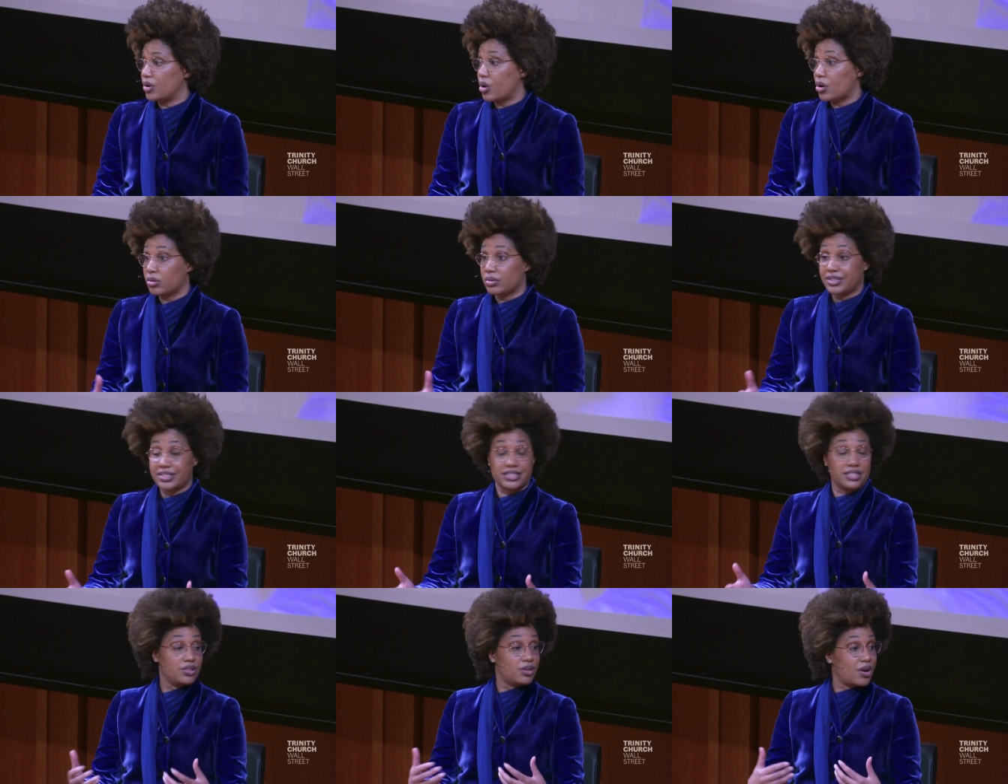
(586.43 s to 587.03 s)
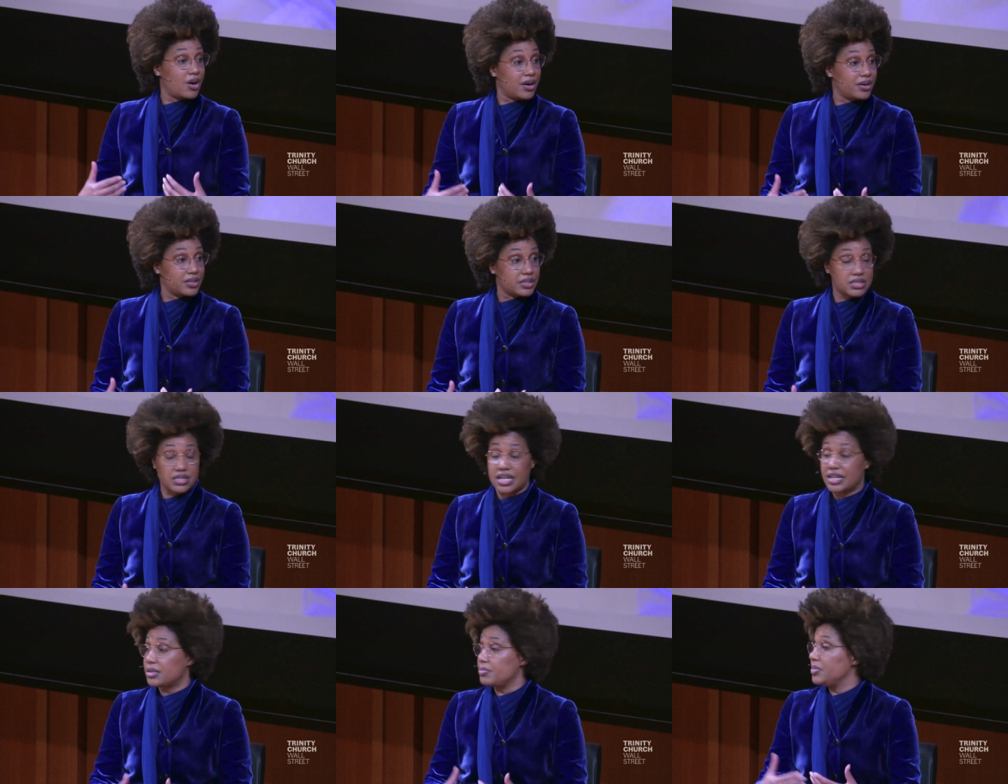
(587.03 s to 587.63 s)
or listen to
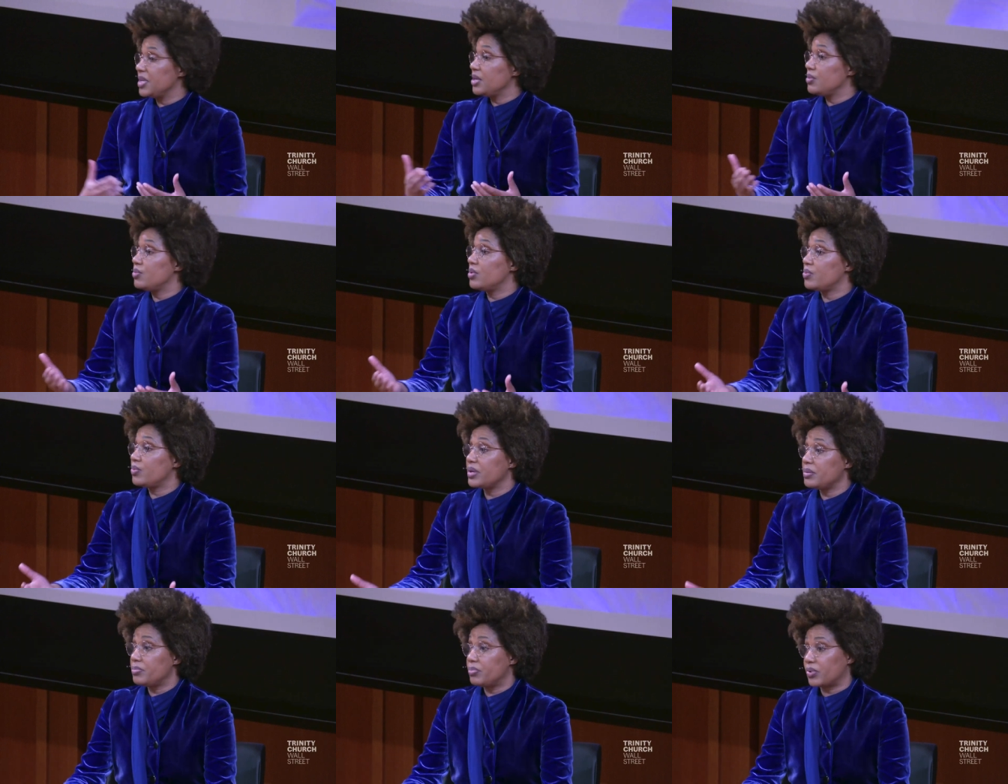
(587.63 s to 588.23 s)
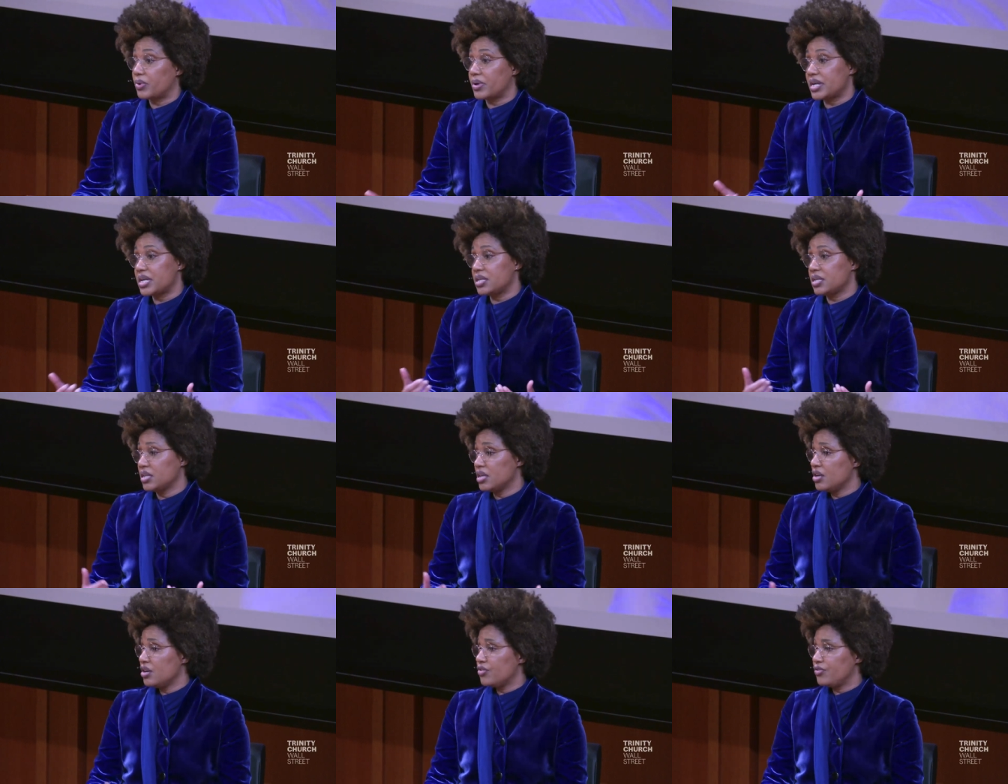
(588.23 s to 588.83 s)
artists like me when we
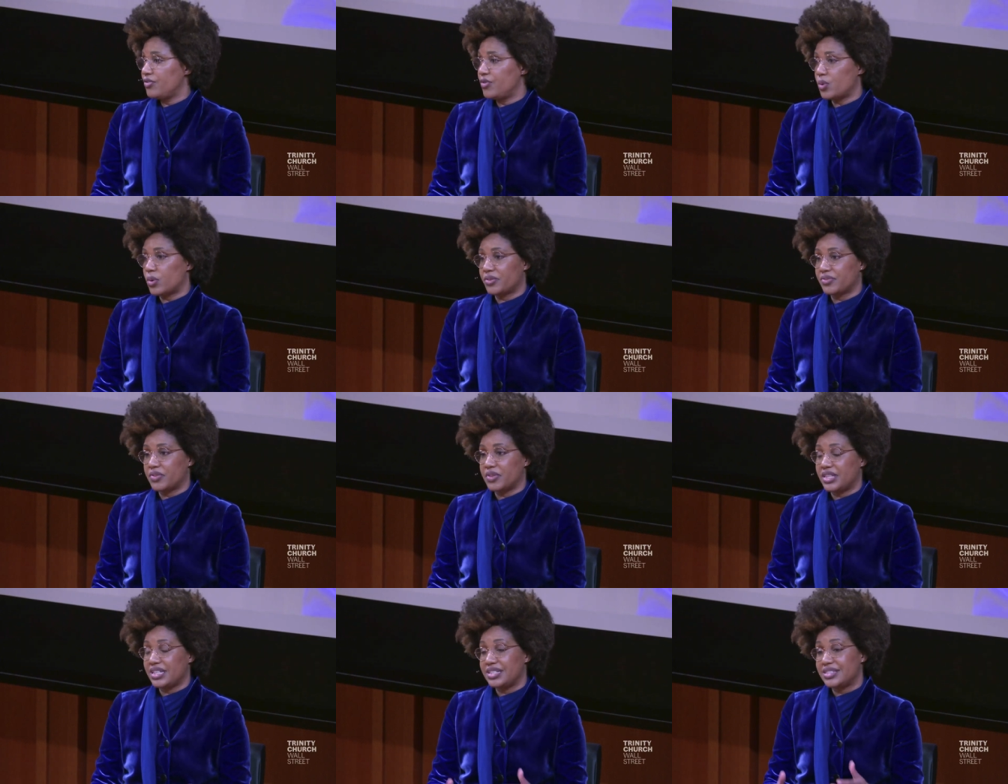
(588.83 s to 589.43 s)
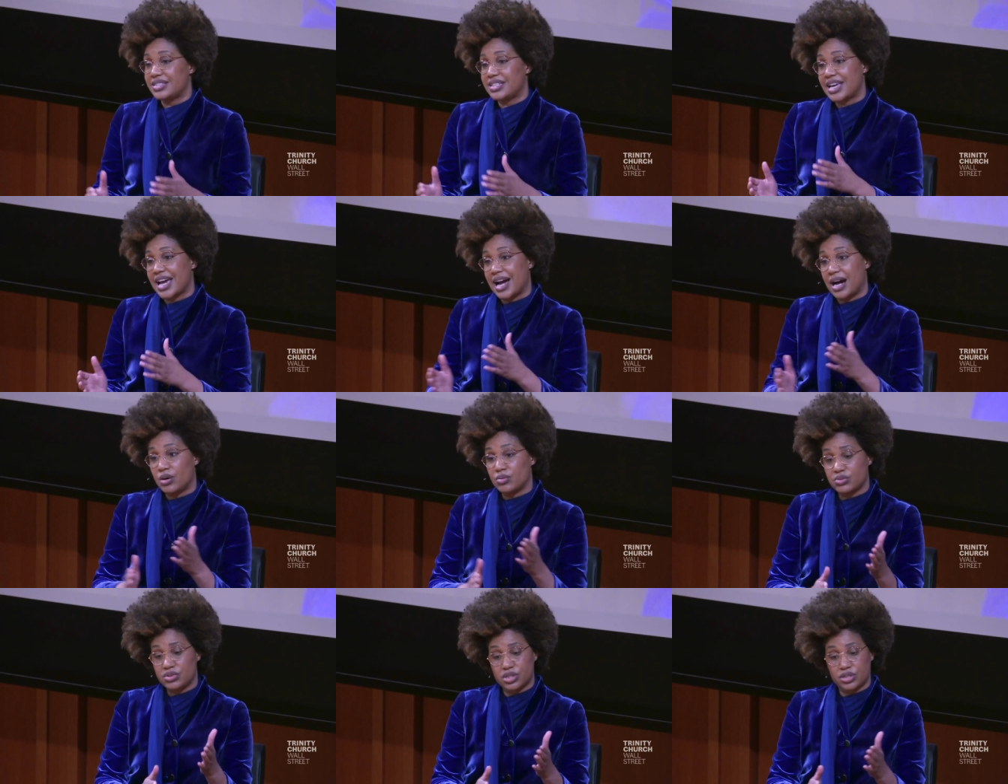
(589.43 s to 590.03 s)
bring forth these
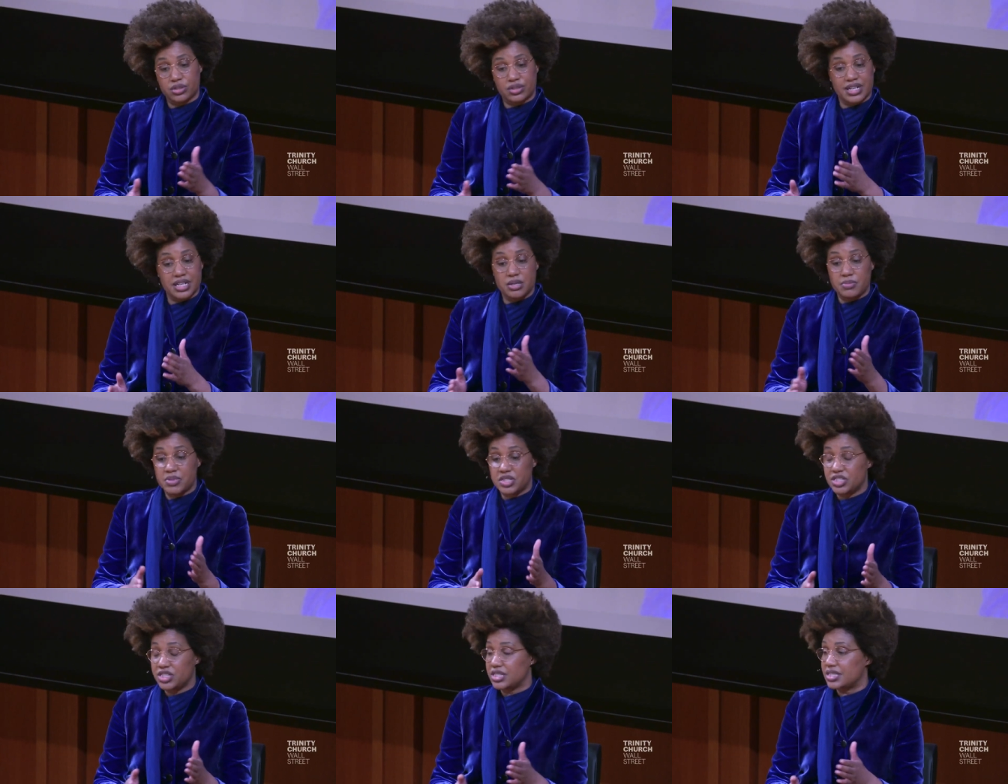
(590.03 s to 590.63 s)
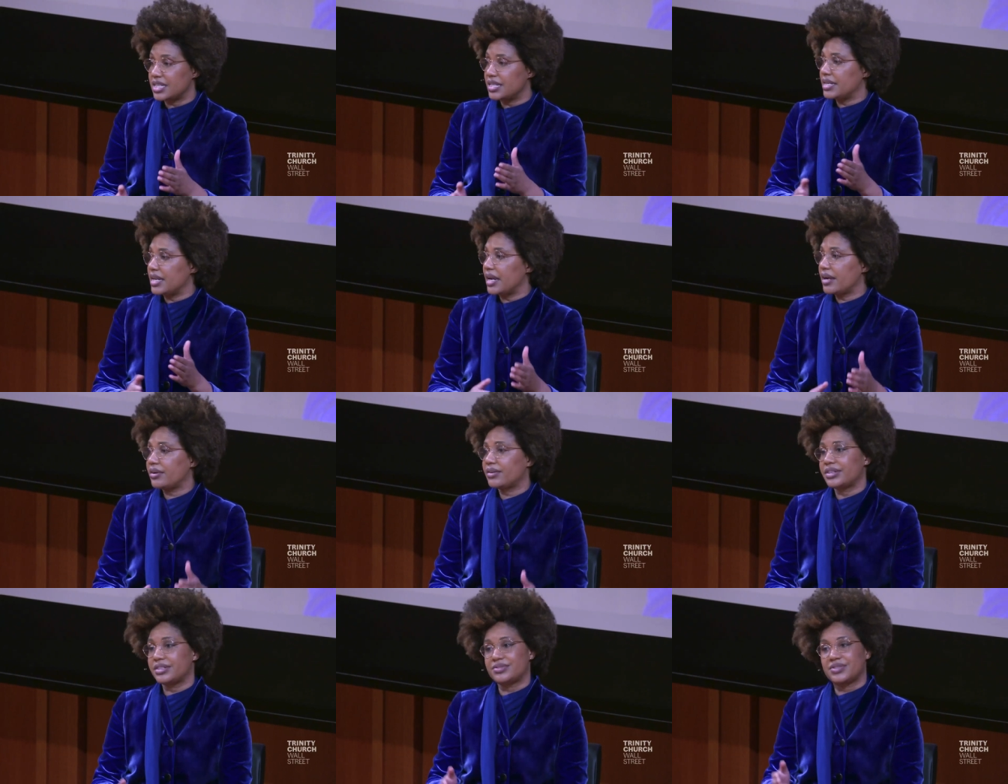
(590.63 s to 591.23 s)
counter images and
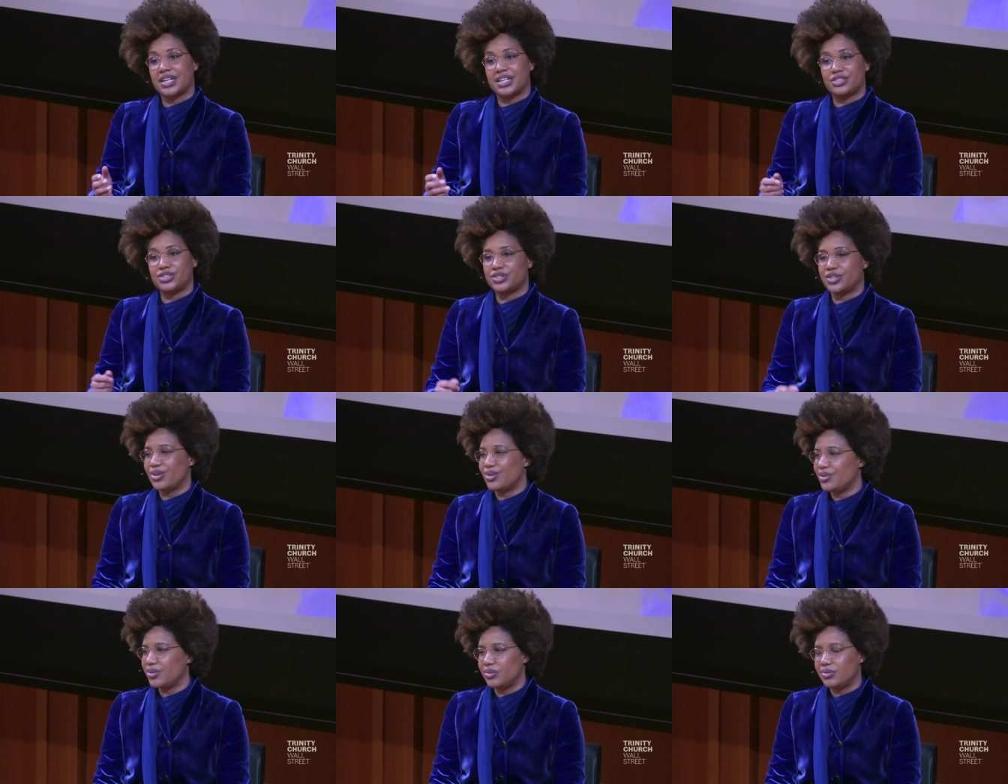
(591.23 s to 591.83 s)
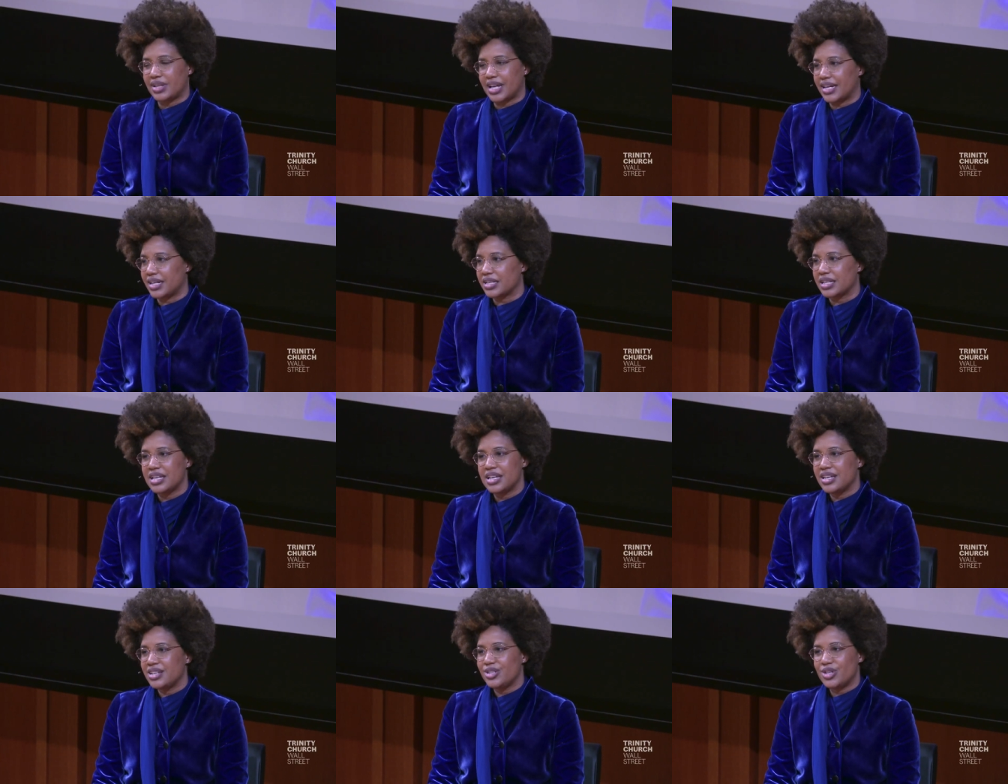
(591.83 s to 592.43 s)
narratives that show you, like,
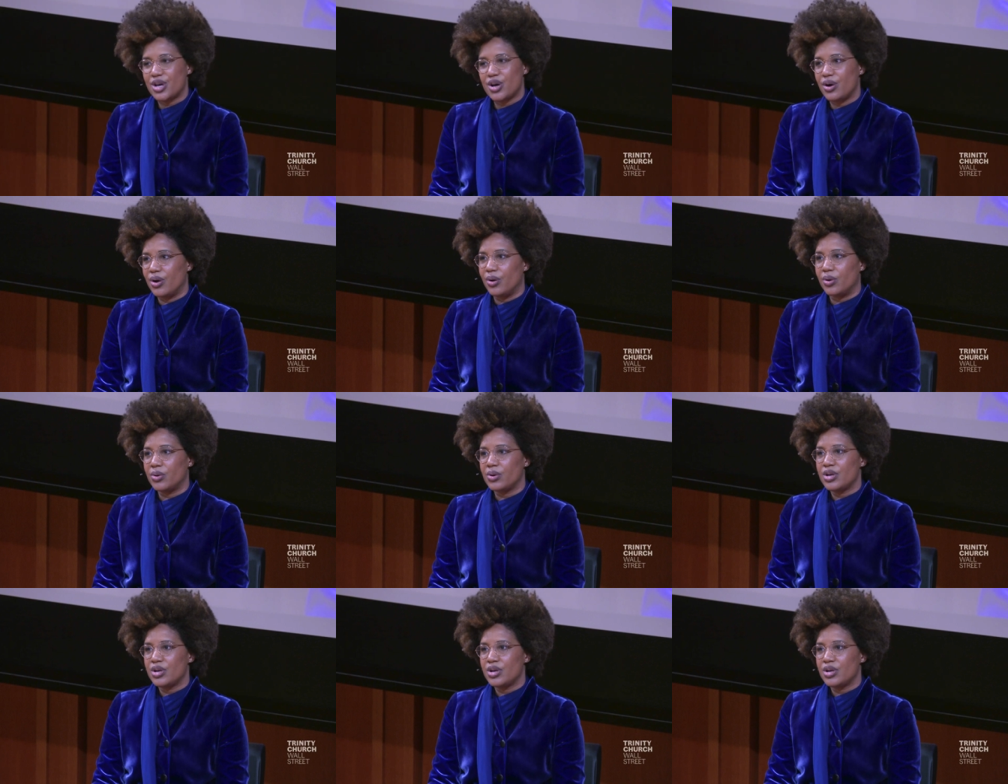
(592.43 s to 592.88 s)
no,